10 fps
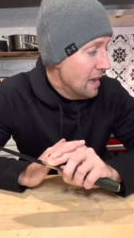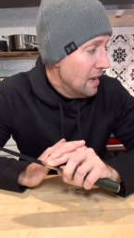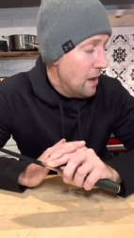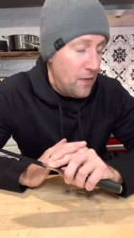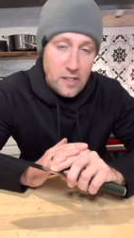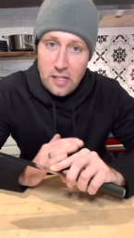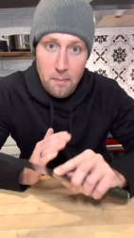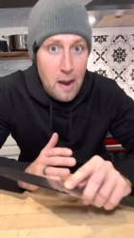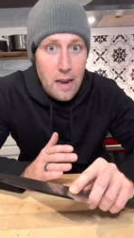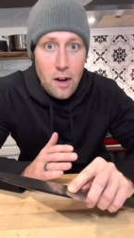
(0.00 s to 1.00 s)
If it's a
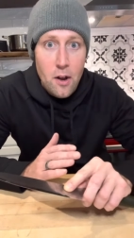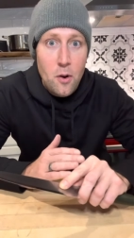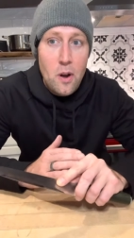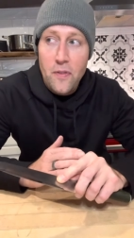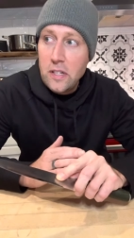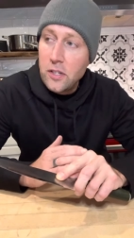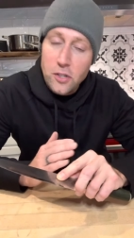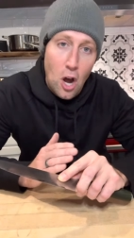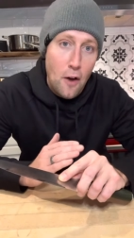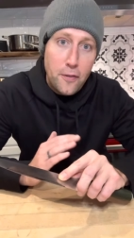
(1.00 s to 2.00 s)
tomato, if it's a
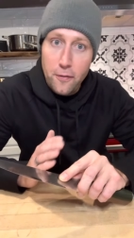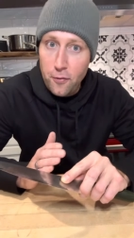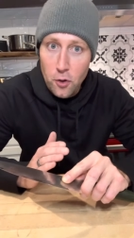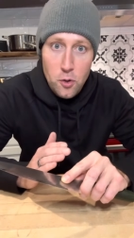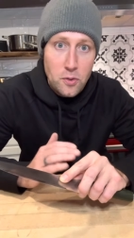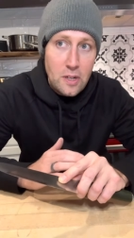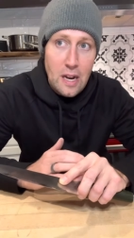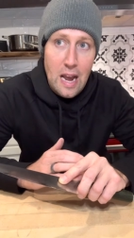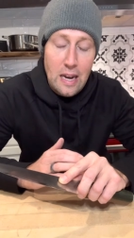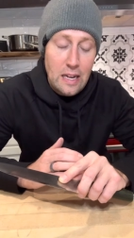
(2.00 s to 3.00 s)
soft fruit,
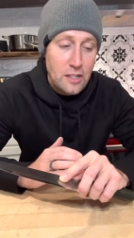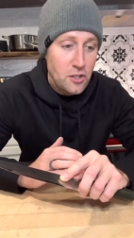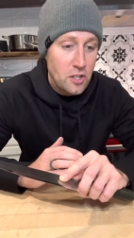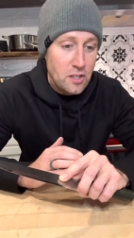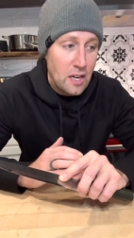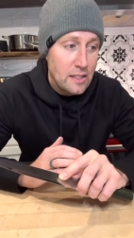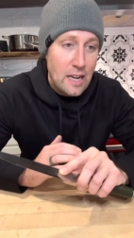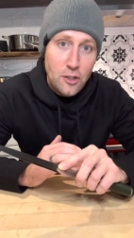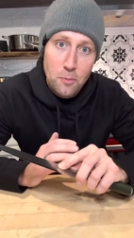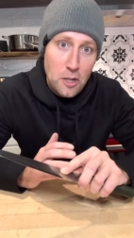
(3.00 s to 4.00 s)
and it's just gonna
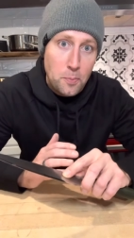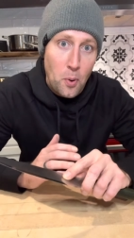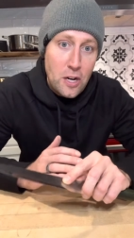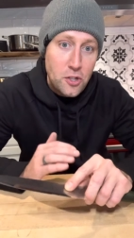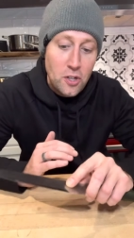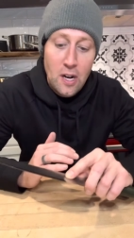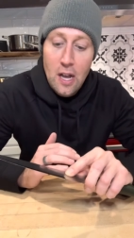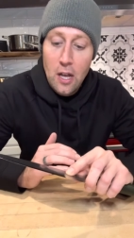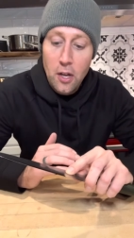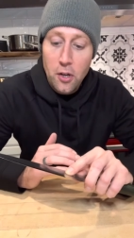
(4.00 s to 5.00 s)
take too much pressure,
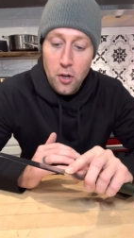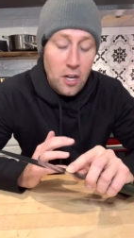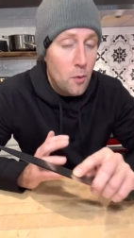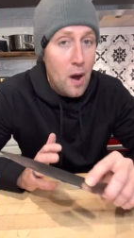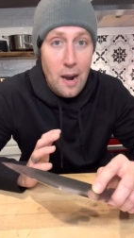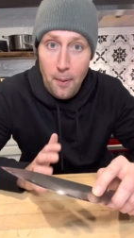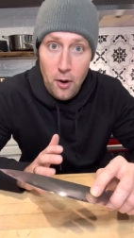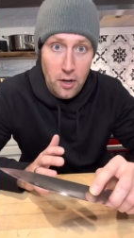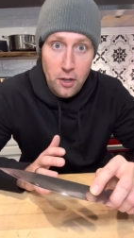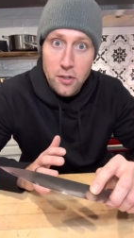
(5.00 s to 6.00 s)
you're gonna wind up
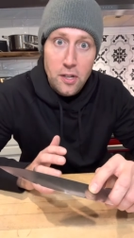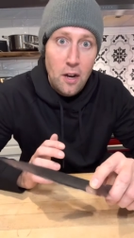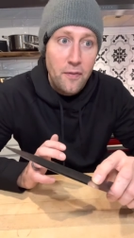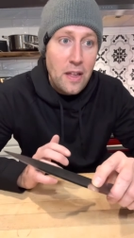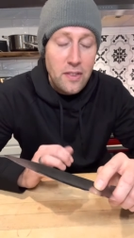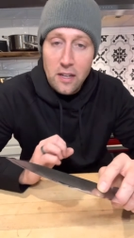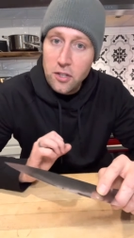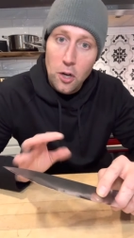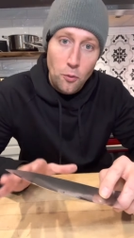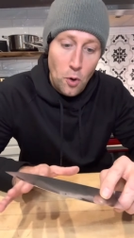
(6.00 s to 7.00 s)
hurting yourself. That thing's
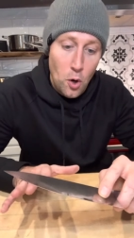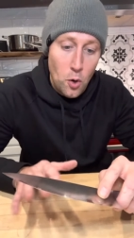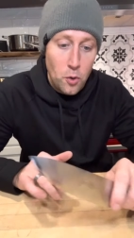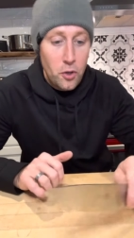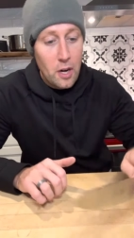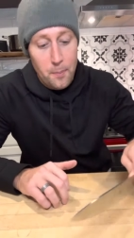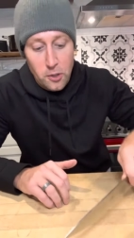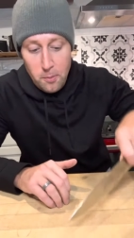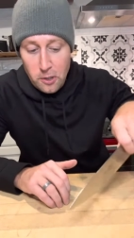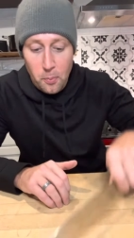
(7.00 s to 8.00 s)
gonna roll, you're gonna put
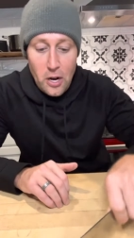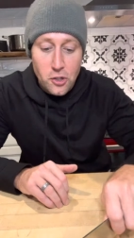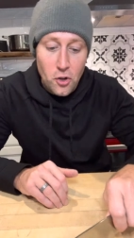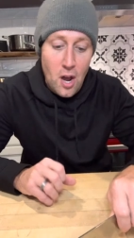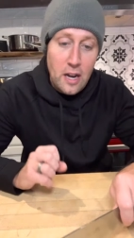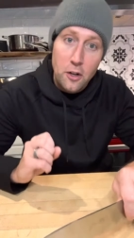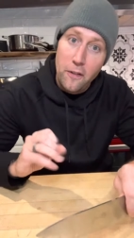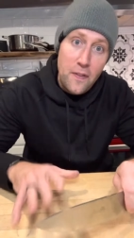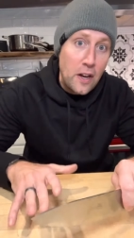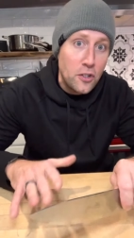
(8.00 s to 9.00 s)
too much pressure on it, your
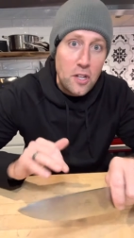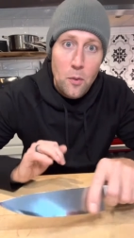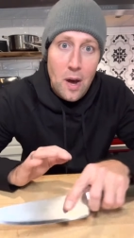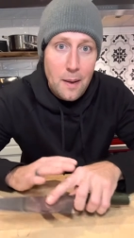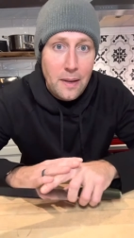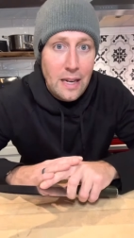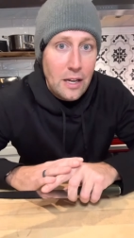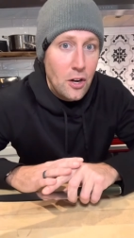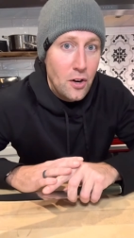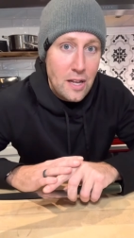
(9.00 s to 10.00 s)
finger's gonna wind up
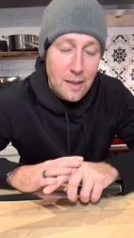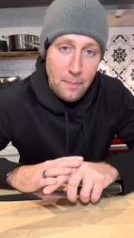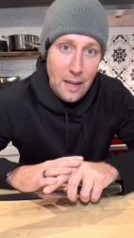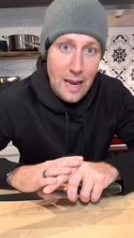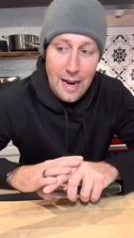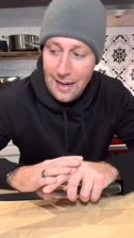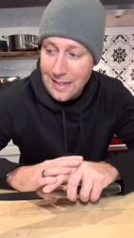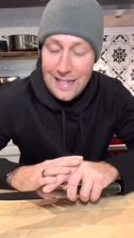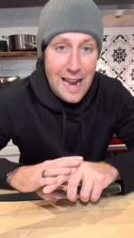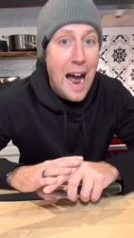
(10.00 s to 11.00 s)
getting underneath the blade.
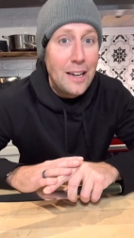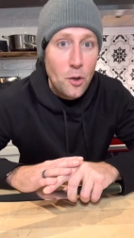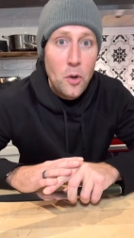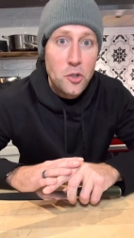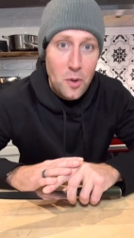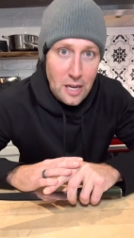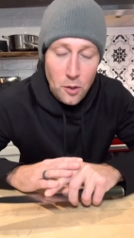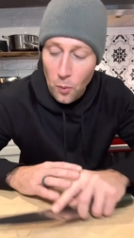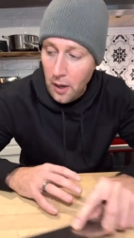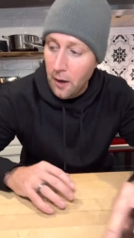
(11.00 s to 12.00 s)
It's not going to
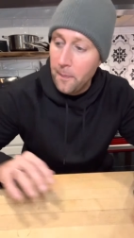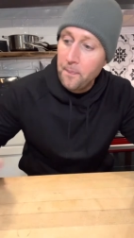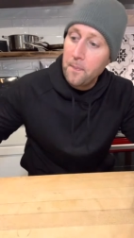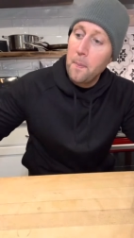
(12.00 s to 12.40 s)
end well.